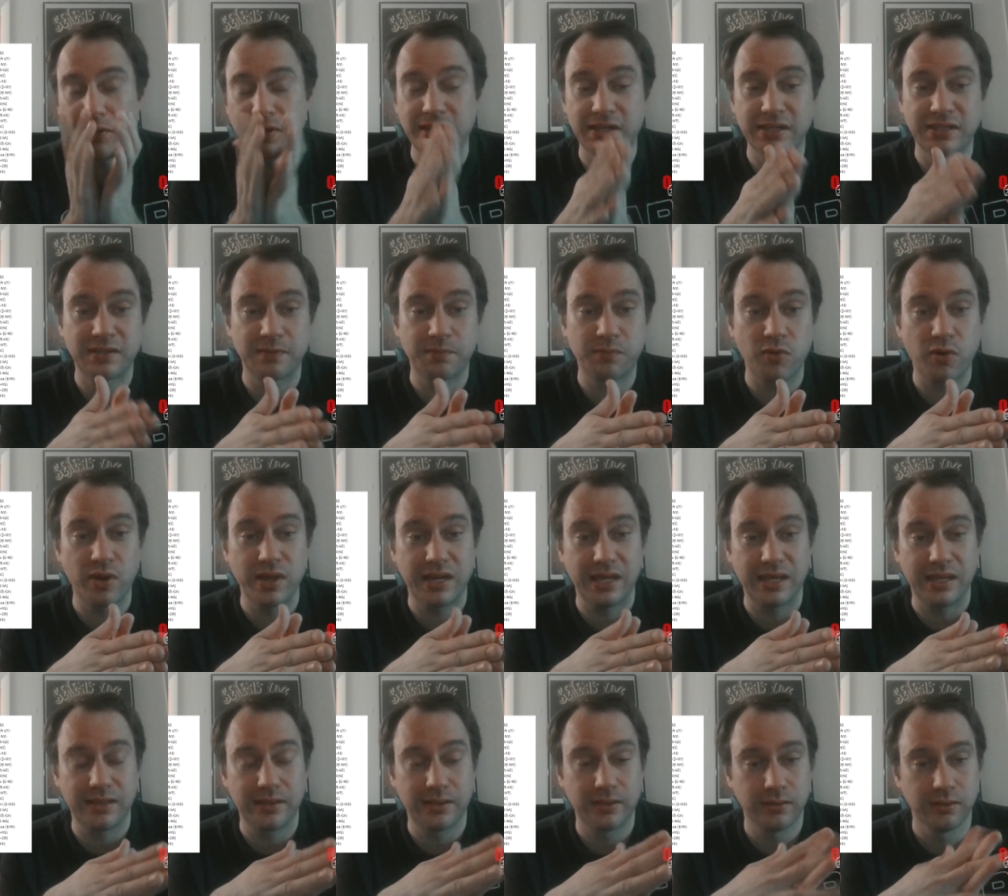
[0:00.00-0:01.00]

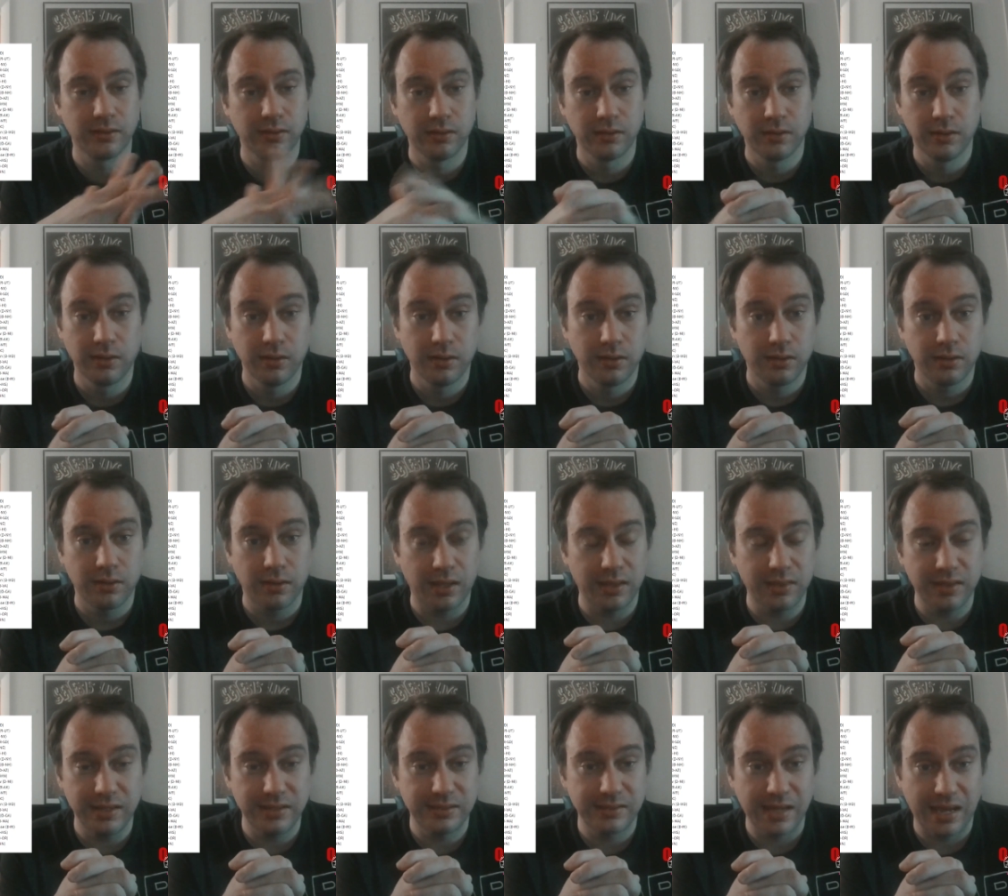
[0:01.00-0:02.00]
disappointing that
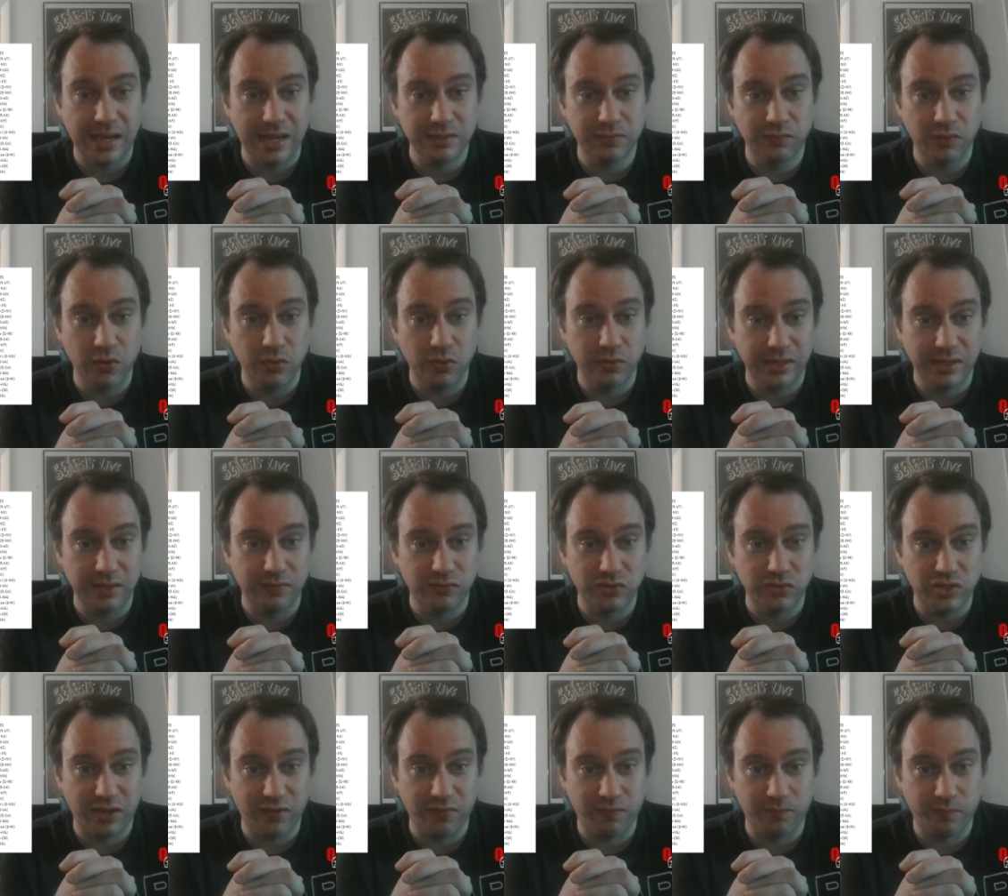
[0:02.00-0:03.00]
these guys vote to give
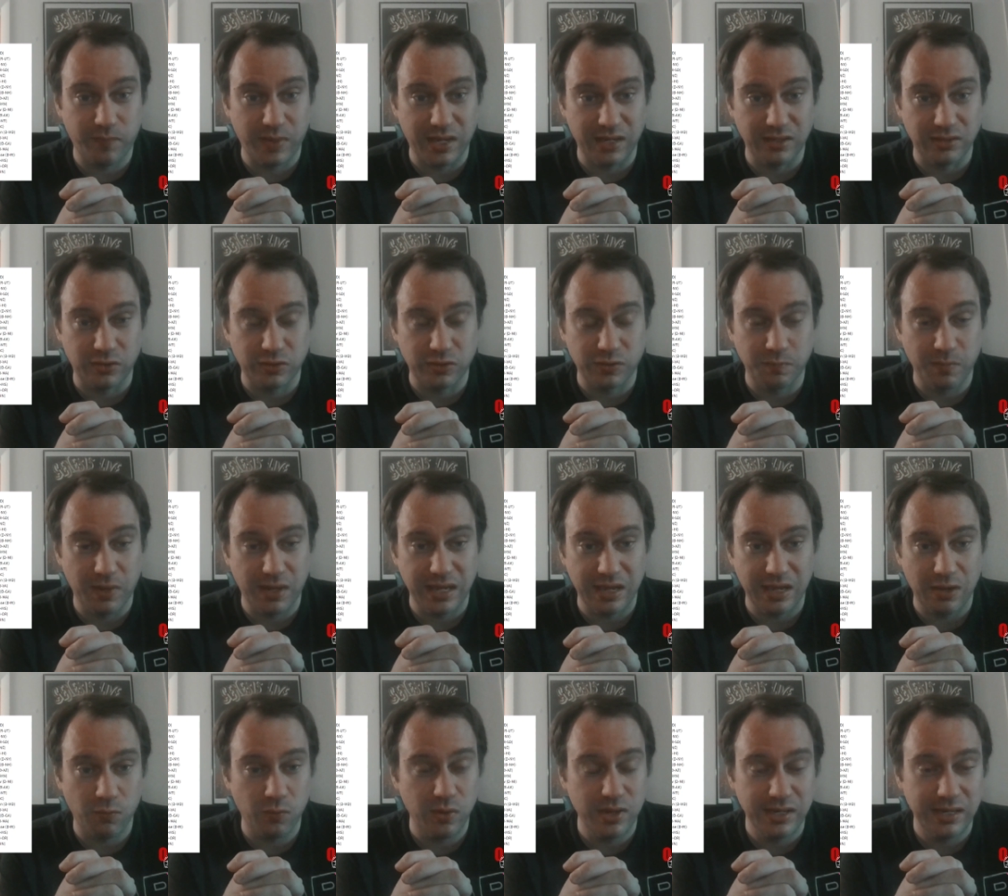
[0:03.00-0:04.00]
Jeff Bezos money,
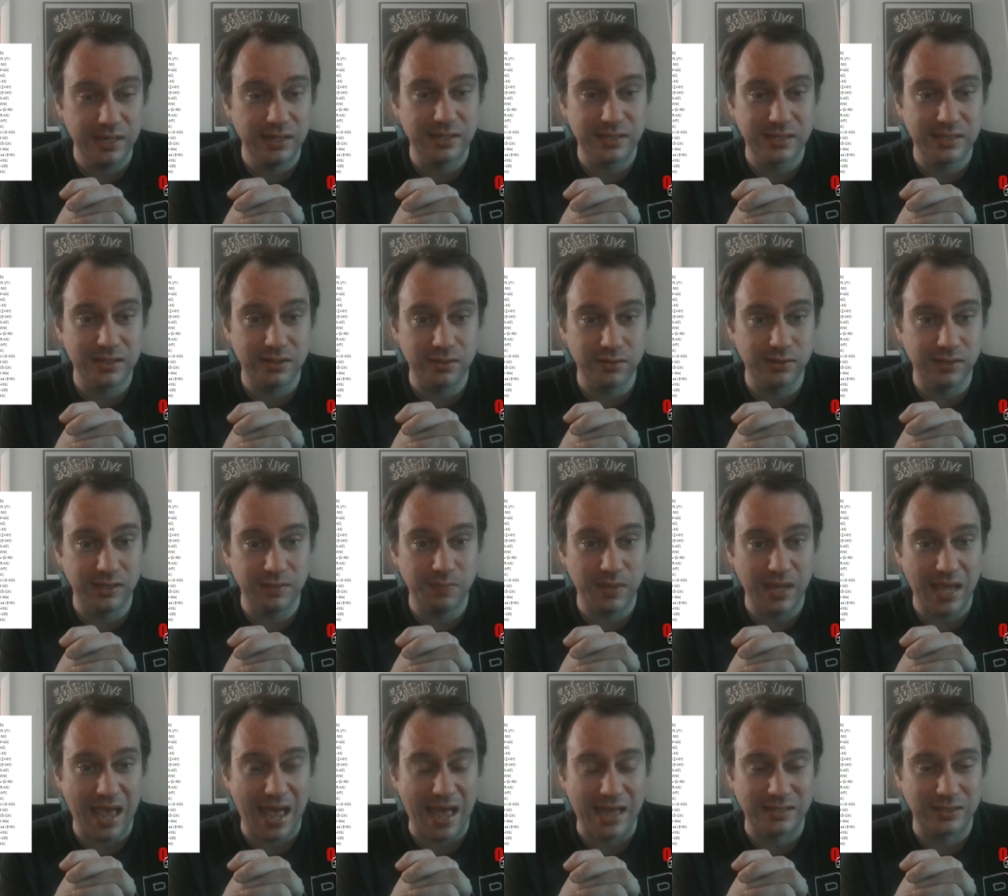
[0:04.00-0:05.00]
and we need to seriously
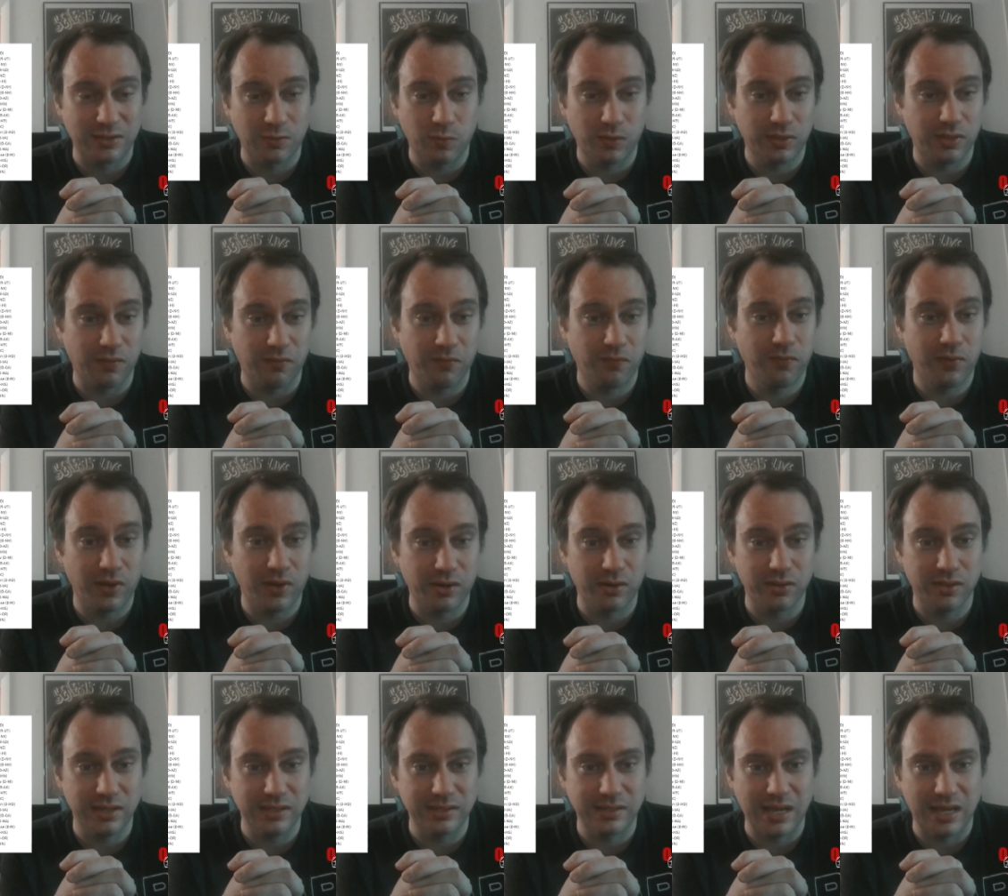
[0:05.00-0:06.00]
be asking what the fuck are
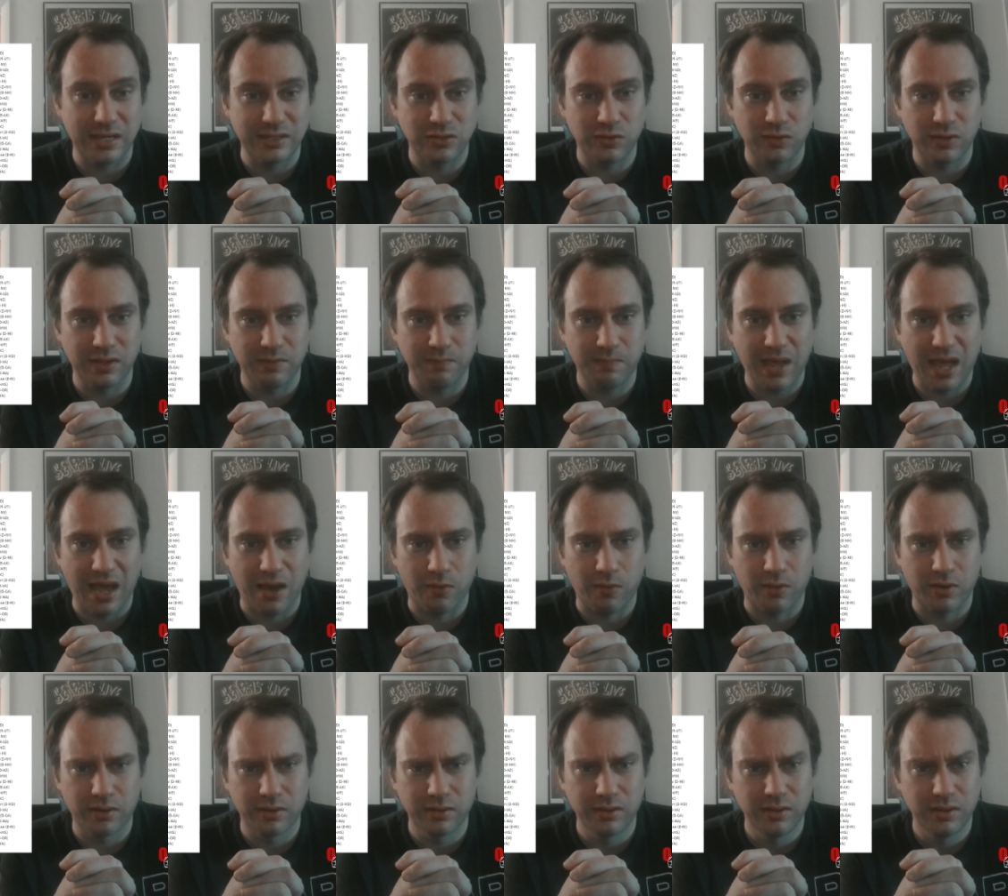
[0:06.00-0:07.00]
these guys doing in
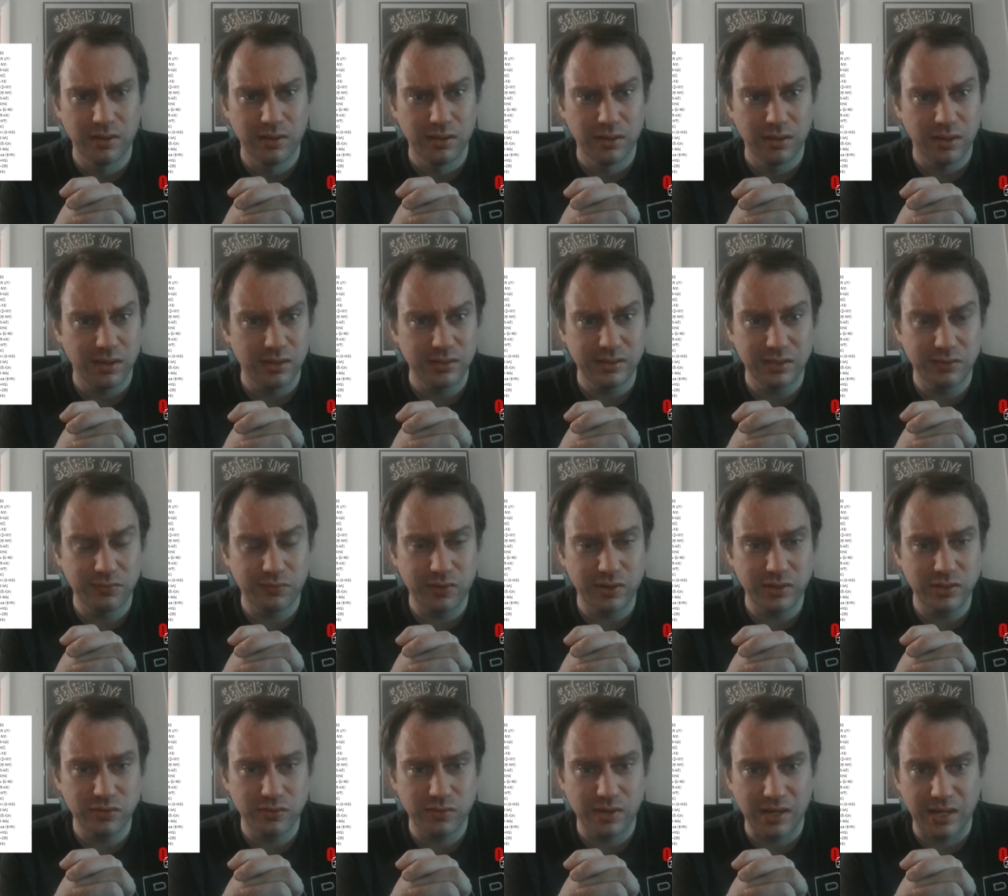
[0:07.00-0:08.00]
power. Because it's
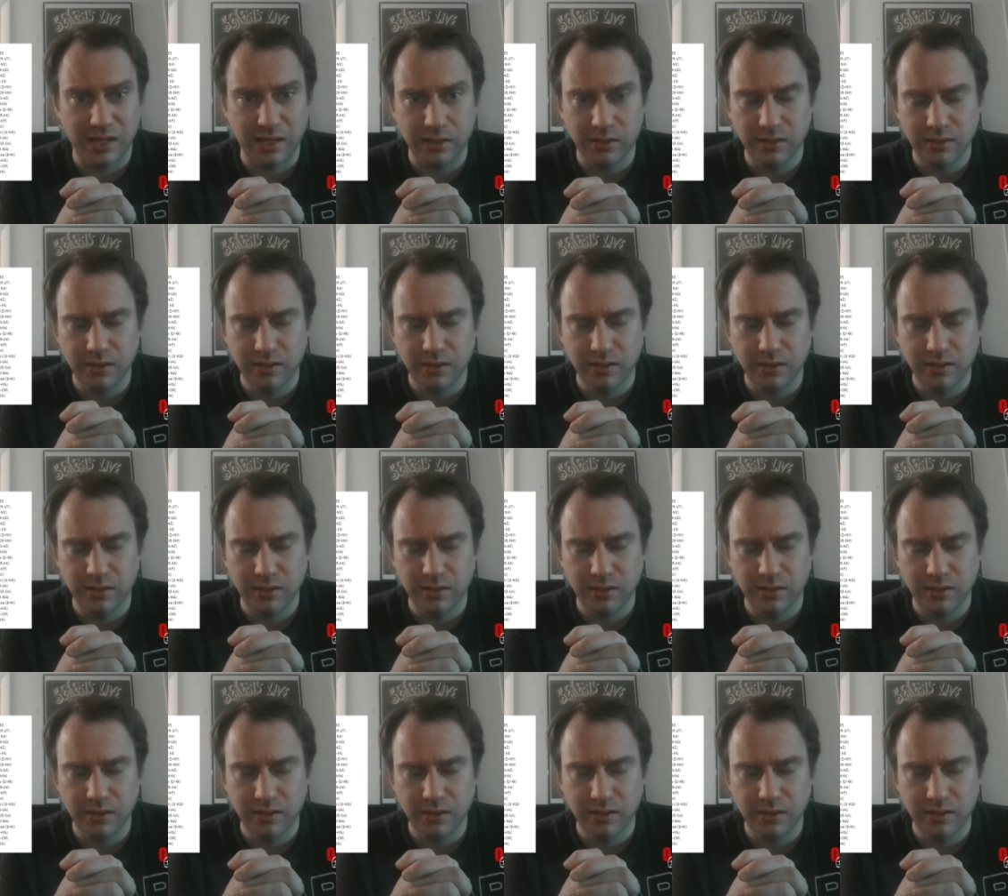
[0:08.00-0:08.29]
frustrating